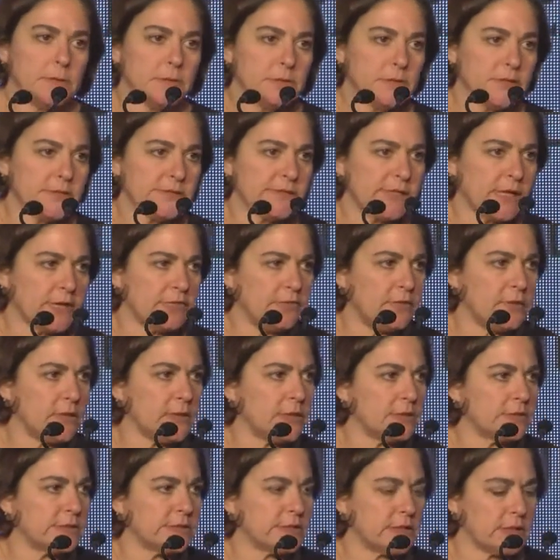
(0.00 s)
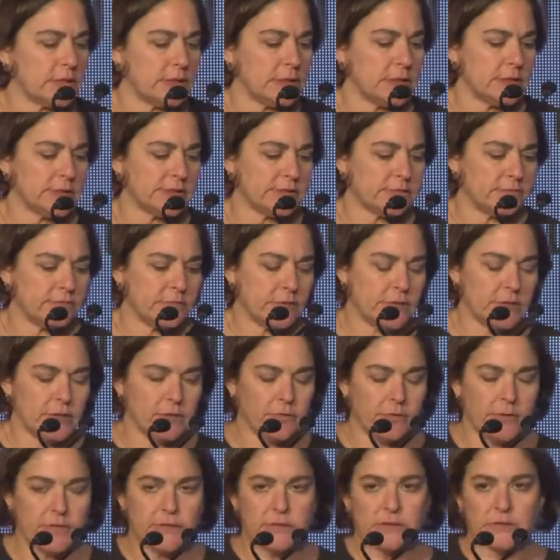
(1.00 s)
this, I think, is a very
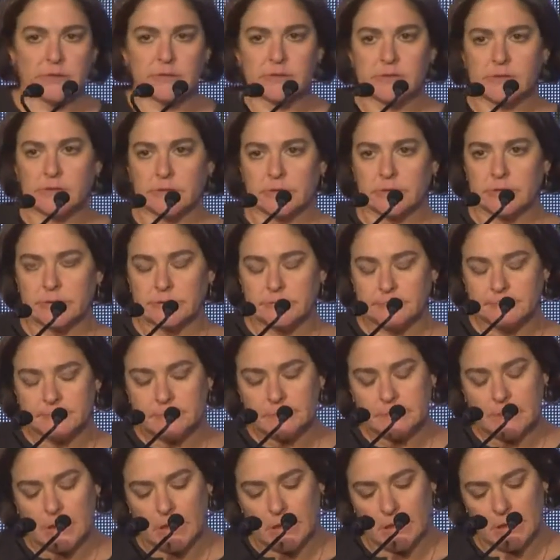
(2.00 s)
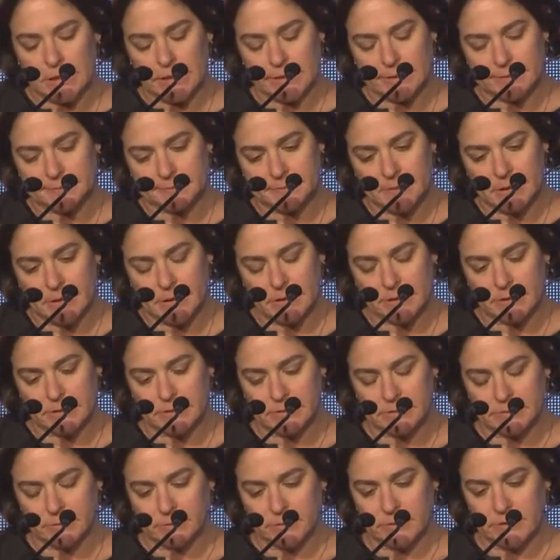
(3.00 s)
great concern, and
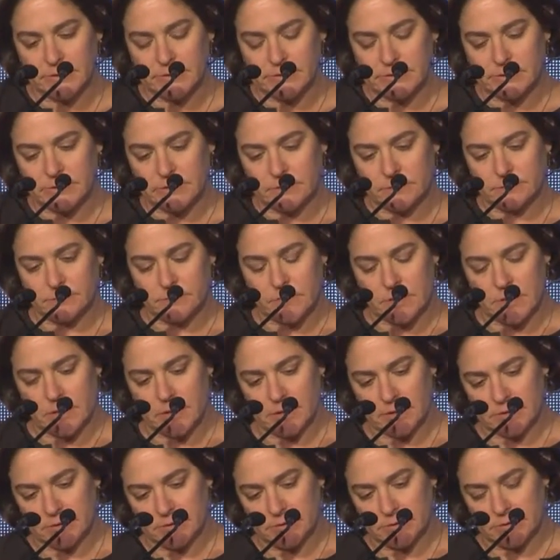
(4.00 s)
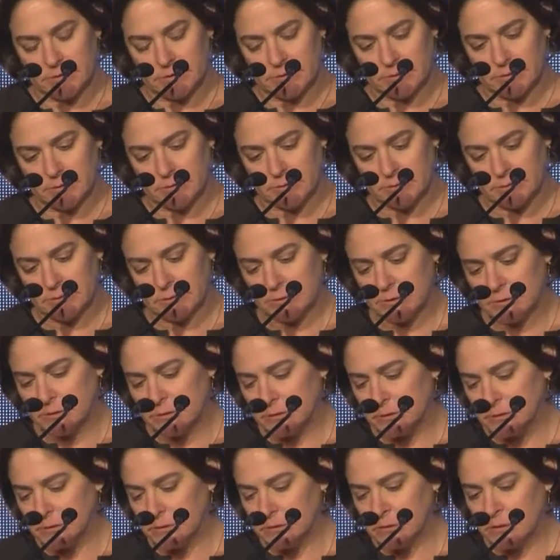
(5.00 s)
it's a reason to
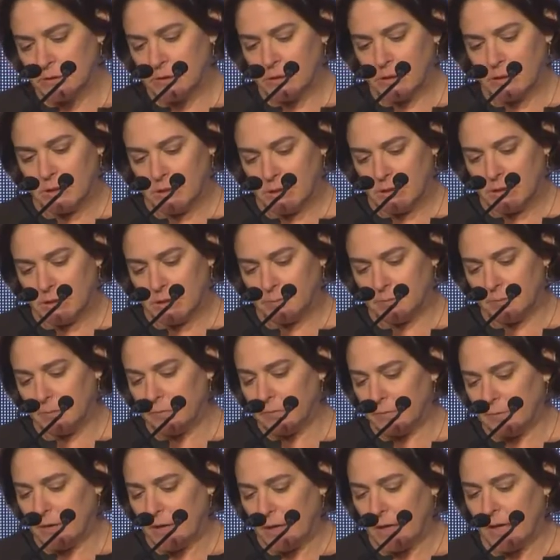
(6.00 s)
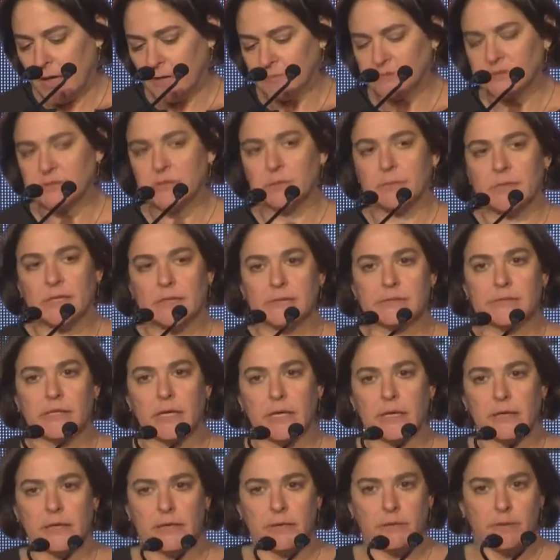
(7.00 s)
have some
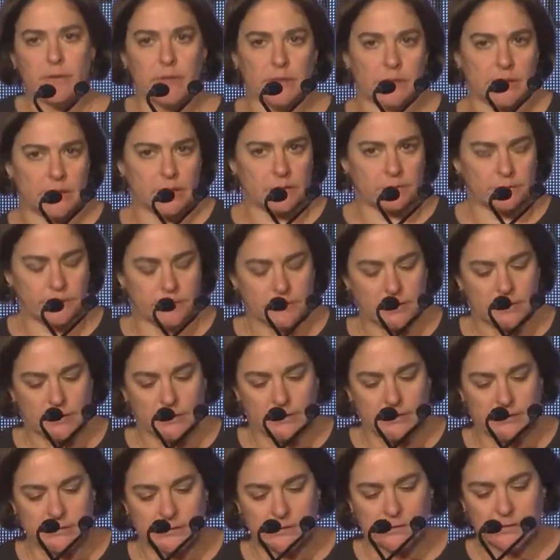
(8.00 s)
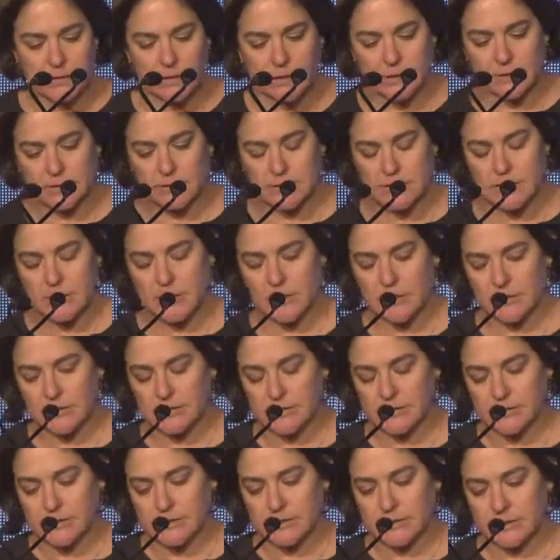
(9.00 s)
anxiety right now for the next
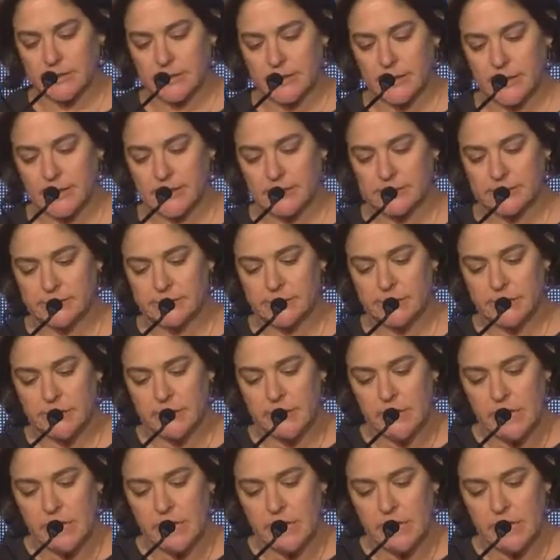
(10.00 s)
60 days.